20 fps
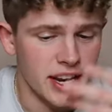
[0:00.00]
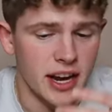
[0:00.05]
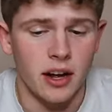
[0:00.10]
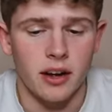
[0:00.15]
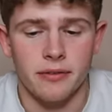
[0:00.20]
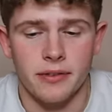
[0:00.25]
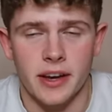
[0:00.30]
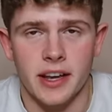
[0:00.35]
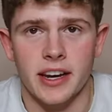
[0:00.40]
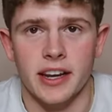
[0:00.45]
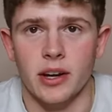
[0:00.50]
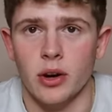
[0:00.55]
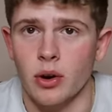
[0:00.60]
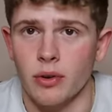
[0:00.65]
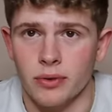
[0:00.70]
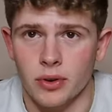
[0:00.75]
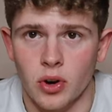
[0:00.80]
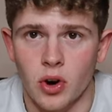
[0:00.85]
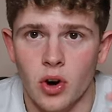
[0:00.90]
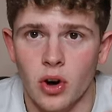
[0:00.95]
salivating
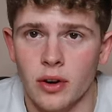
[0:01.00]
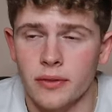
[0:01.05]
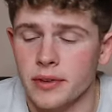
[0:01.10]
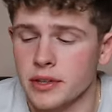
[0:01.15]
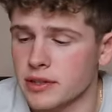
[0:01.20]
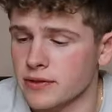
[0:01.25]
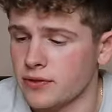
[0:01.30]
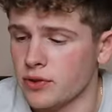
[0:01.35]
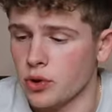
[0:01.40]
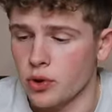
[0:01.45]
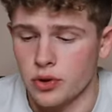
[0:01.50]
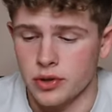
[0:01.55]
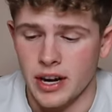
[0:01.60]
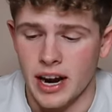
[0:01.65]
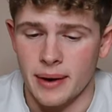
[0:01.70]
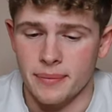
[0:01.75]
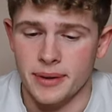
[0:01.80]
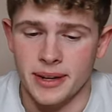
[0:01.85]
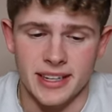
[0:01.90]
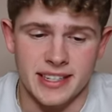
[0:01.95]
over all of this food.
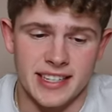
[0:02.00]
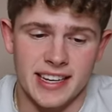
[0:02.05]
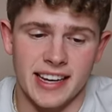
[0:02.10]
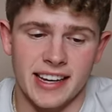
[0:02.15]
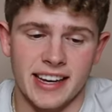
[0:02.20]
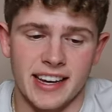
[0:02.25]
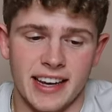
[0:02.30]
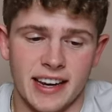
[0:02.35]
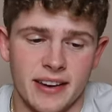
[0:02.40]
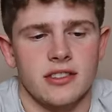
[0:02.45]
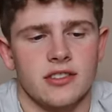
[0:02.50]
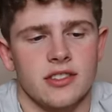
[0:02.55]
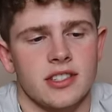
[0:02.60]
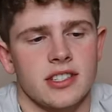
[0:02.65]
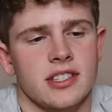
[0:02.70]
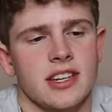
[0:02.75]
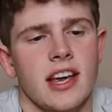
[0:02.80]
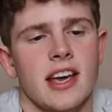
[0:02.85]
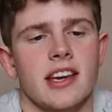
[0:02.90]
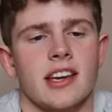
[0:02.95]
I'm gonna dig in,
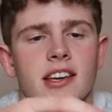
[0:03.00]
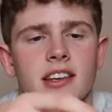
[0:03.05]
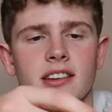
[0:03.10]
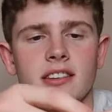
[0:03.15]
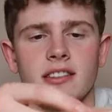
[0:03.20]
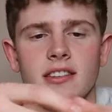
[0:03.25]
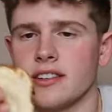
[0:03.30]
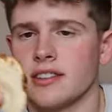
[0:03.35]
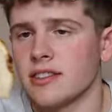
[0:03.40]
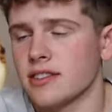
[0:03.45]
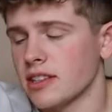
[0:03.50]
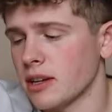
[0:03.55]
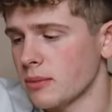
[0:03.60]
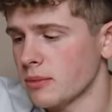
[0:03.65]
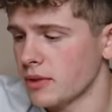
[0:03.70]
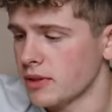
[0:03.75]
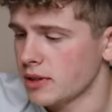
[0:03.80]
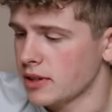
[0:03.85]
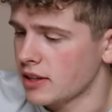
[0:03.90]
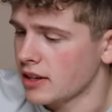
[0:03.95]
just taking
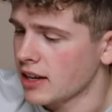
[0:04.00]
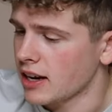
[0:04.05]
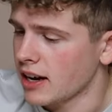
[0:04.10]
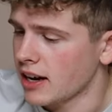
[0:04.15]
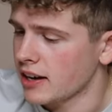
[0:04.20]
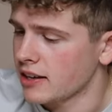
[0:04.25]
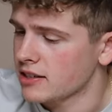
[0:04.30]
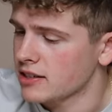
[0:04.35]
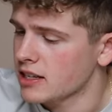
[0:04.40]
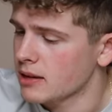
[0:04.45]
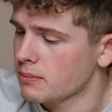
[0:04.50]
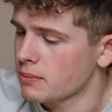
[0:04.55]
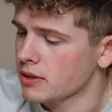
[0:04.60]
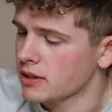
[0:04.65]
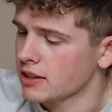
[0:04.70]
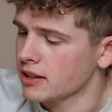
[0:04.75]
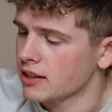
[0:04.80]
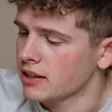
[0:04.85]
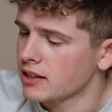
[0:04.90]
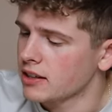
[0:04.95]
some of the naan,
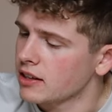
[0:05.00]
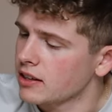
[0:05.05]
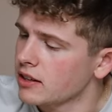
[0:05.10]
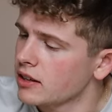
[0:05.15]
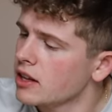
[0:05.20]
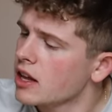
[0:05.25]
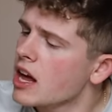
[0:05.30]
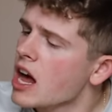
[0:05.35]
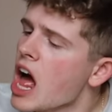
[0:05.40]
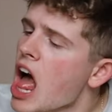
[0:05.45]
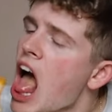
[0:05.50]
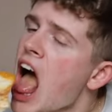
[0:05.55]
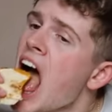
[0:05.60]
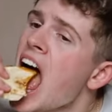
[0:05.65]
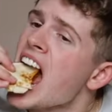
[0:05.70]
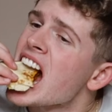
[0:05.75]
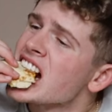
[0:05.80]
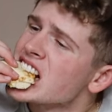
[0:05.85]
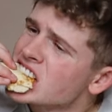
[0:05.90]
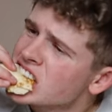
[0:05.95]
dipping it in the
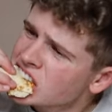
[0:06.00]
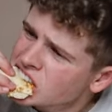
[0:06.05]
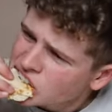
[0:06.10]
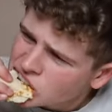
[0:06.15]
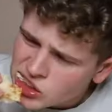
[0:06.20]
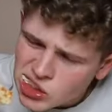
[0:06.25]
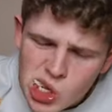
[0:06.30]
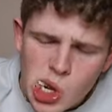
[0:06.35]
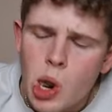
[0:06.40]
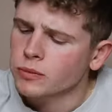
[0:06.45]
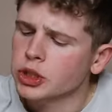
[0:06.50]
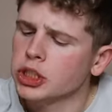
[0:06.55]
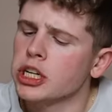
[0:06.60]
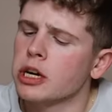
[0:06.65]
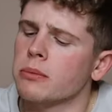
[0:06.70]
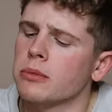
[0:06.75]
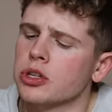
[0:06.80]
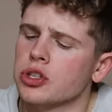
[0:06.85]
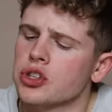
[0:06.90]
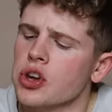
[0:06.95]

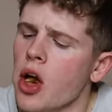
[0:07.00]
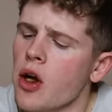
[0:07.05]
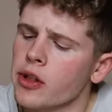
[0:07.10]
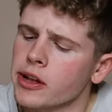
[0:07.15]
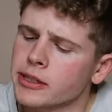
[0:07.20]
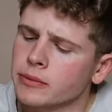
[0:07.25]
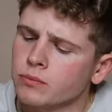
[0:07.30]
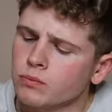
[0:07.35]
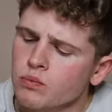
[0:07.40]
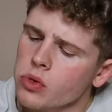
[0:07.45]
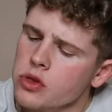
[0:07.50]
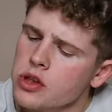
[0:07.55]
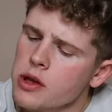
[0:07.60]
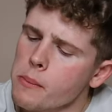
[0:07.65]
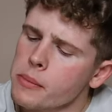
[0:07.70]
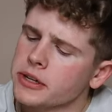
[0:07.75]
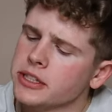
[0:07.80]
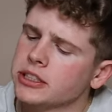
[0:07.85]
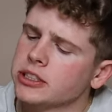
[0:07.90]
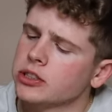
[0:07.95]
tikka masala,
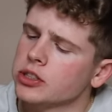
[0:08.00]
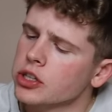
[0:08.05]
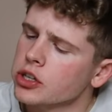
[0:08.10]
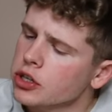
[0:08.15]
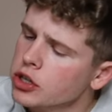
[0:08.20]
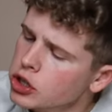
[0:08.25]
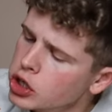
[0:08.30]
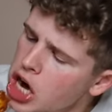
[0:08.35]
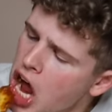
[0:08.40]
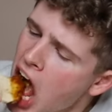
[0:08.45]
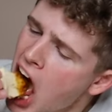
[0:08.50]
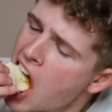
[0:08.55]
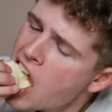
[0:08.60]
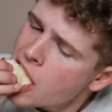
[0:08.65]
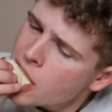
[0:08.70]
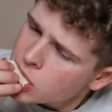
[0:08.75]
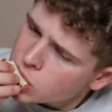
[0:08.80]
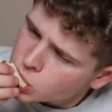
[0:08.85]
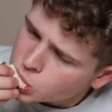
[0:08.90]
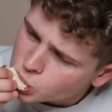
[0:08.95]
dipping it in the curry.
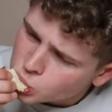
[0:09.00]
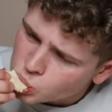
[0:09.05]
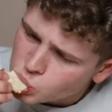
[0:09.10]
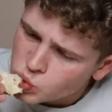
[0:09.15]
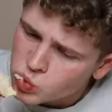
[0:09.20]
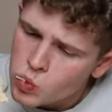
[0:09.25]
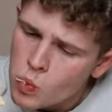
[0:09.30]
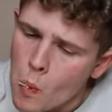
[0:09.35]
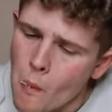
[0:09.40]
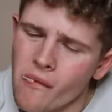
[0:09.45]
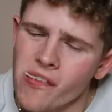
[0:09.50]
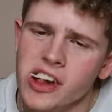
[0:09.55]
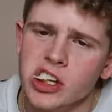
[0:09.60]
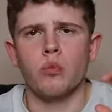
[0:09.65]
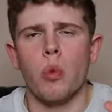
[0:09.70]
Mmm.